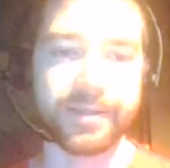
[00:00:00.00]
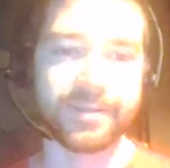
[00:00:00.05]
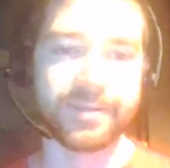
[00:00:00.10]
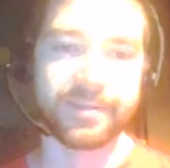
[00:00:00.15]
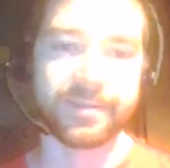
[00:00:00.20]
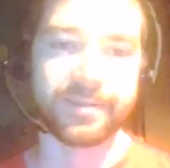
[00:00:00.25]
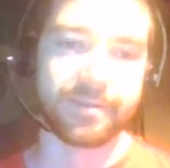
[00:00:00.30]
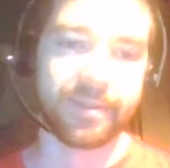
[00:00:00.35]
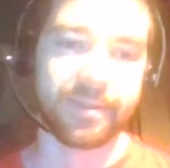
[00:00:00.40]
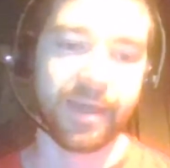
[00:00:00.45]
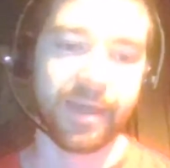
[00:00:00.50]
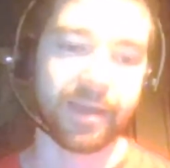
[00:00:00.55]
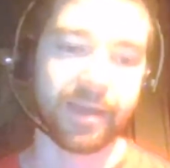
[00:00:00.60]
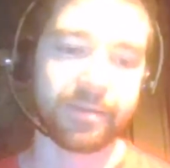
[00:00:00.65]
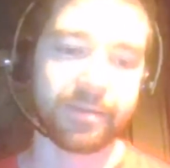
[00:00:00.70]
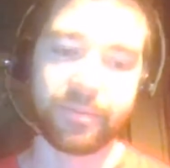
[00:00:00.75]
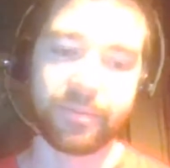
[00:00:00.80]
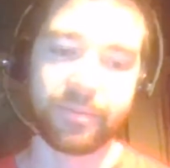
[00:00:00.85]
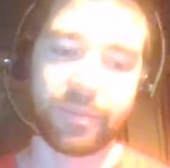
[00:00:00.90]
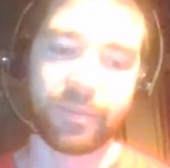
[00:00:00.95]
that
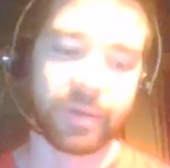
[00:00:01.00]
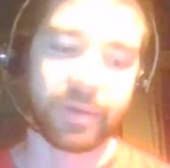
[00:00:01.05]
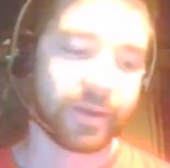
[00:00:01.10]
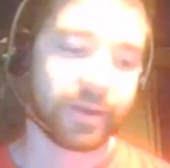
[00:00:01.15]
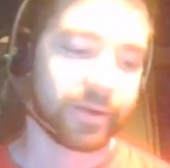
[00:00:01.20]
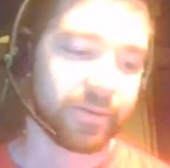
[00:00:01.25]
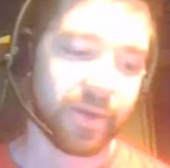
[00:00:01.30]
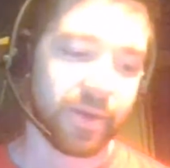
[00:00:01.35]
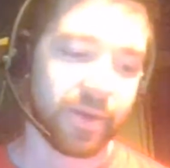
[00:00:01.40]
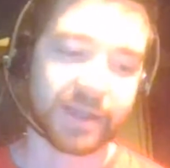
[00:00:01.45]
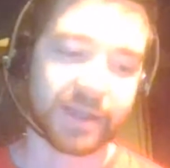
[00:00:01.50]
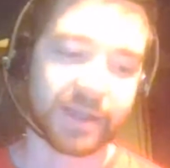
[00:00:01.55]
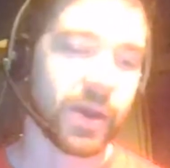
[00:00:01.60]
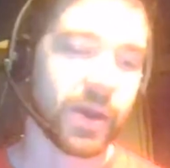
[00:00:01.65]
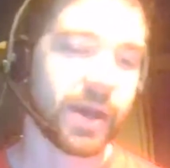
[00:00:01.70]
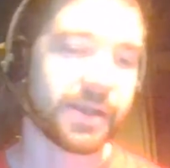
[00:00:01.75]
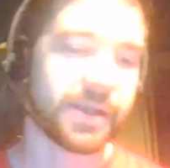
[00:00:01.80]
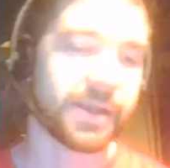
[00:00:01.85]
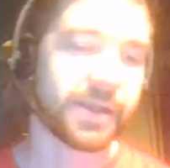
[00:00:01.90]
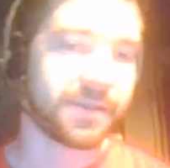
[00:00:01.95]
X, Y, and
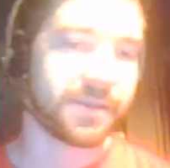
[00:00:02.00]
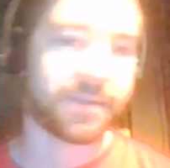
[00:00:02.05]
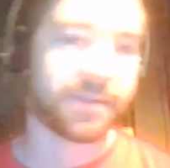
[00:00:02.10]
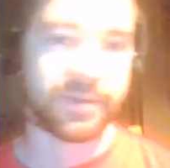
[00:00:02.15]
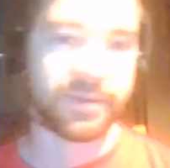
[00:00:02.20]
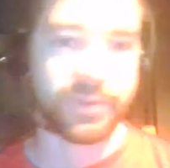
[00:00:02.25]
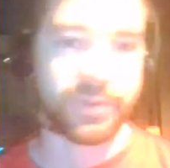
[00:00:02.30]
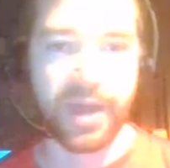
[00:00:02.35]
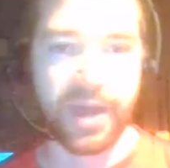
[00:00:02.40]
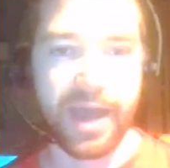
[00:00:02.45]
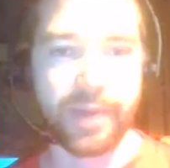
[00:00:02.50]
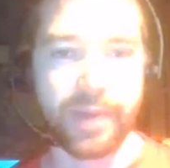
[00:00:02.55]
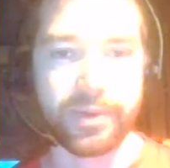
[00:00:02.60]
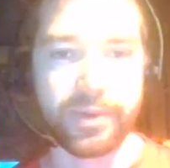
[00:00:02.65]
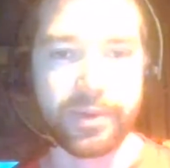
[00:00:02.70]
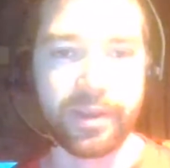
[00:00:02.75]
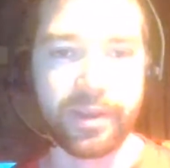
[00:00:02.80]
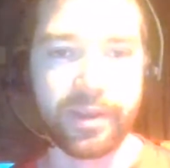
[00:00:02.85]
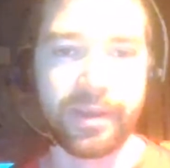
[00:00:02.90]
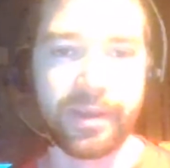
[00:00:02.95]
Z things were happening,
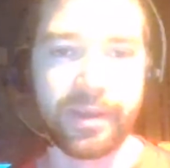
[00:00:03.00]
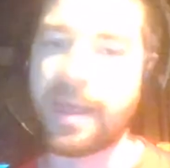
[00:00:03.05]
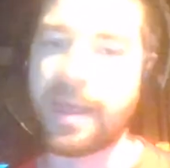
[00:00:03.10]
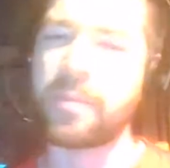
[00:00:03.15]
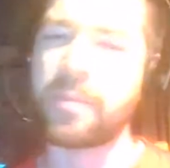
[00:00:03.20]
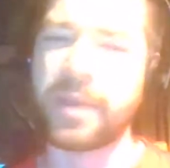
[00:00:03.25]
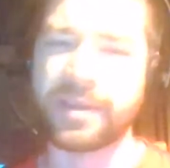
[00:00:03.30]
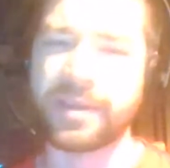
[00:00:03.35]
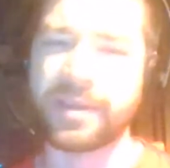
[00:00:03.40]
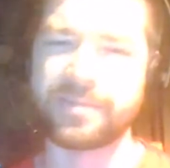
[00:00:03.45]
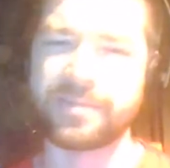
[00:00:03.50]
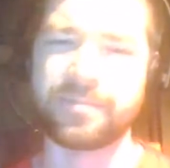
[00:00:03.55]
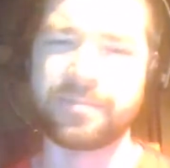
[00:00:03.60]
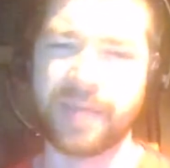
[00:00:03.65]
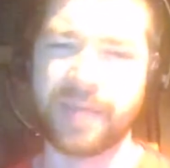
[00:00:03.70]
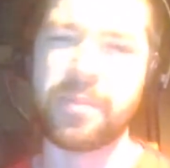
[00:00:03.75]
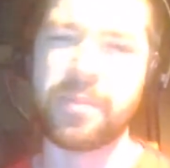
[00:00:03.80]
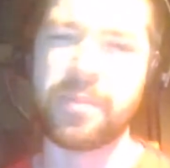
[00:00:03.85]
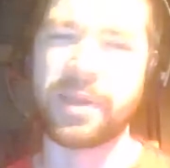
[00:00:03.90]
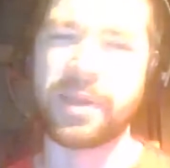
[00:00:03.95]
and that makes
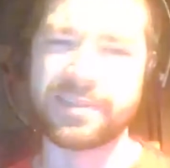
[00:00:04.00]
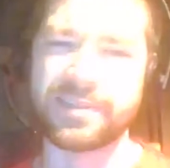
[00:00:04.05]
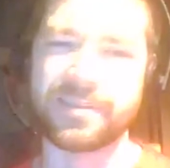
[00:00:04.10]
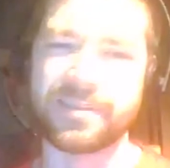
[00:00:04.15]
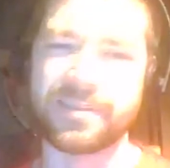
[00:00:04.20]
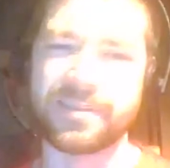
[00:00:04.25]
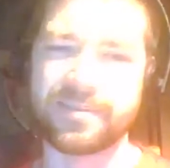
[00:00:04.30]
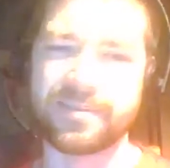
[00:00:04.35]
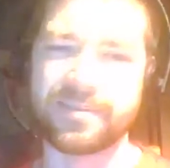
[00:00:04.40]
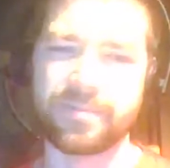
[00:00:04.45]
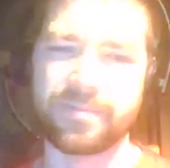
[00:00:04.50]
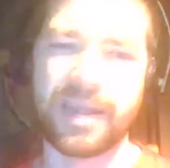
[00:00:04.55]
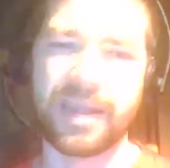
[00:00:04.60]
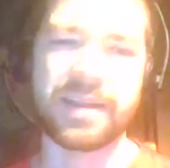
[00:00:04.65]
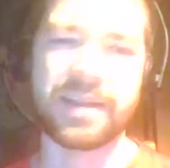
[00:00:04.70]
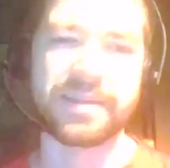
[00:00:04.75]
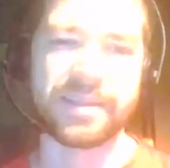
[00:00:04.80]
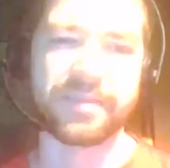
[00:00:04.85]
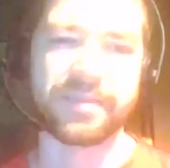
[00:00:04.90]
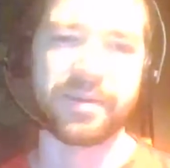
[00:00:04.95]
this kind of
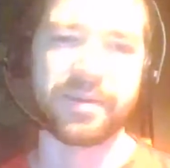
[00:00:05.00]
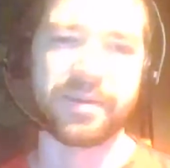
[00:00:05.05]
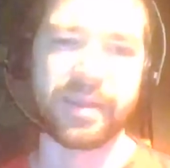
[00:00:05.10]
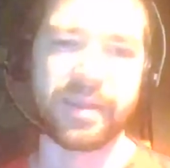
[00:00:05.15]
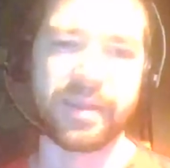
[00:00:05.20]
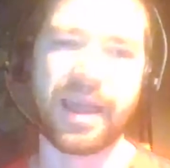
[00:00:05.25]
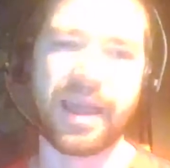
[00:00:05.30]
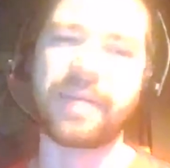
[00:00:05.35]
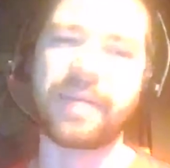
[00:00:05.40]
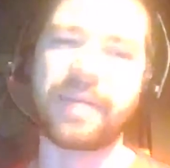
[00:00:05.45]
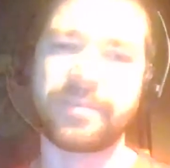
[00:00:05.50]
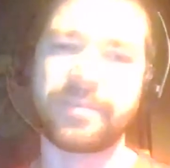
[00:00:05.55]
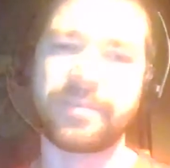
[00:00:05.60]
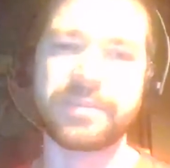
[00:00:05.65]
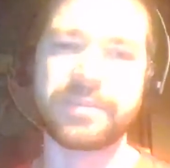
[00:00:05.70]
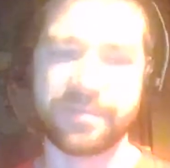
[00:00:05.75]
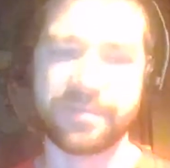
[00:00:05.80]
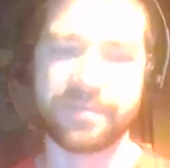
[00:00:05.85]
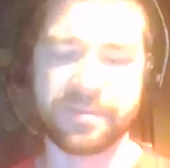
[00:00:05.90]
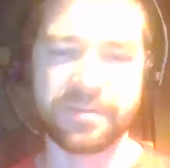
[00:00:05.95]
different. Like I feel
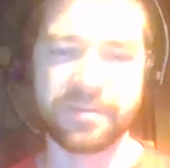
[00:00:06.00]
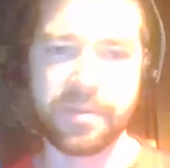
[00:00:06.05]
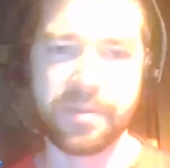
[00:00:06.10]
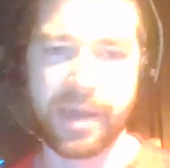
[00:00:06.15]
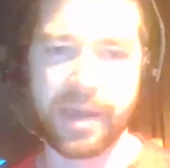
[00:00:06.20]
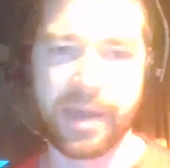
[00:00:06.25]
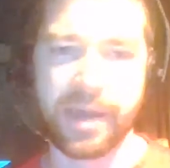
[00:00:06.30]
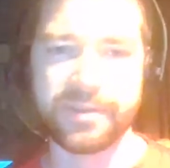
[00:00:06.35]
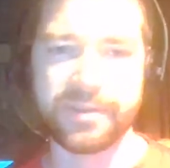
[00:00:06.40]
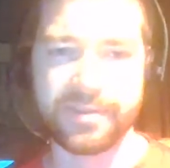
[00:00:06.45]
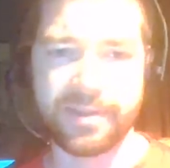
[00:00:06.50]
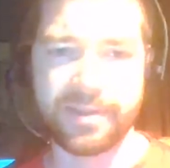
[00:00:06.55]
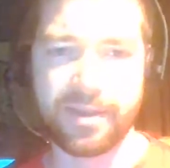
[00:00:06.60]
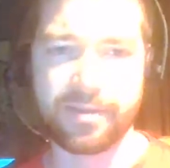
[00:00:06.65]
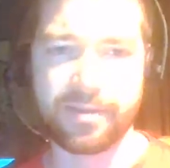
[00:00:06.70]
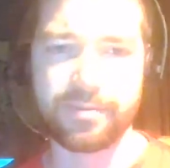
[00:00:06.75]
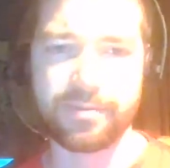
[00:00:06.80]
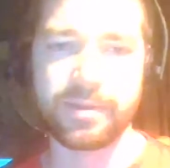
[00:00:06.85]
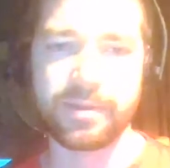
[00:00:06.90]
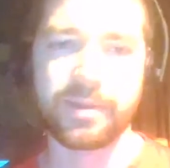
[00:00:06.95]
differently about this now
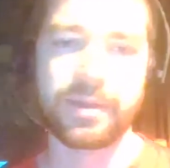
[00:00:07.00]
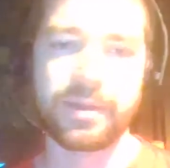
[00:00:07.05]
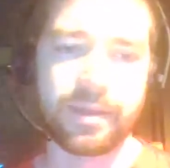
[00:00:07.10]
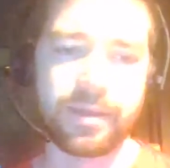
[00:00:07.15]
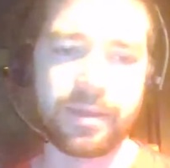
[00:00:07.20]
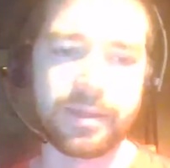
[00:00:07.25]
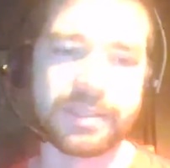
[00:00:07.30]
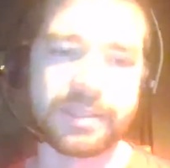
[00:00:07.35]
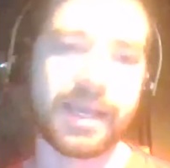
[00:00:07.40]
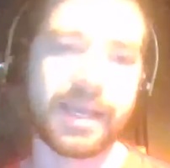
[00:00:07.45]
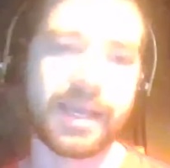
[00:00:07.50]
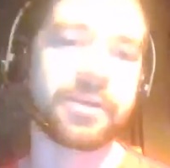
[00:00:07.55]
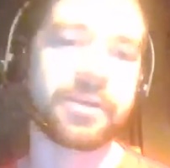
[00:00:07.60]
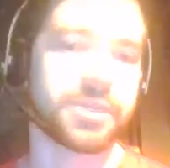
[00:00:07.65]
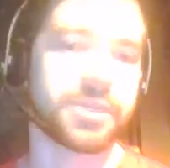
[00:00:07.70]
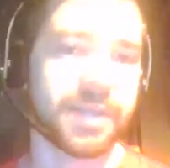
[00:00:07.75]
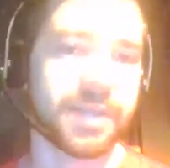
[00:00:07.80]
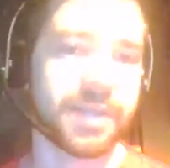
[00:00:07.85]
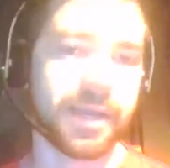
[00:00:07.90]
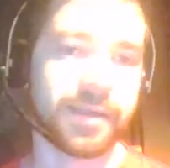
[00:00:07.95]
because I
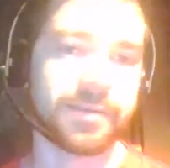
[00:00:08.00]
understand.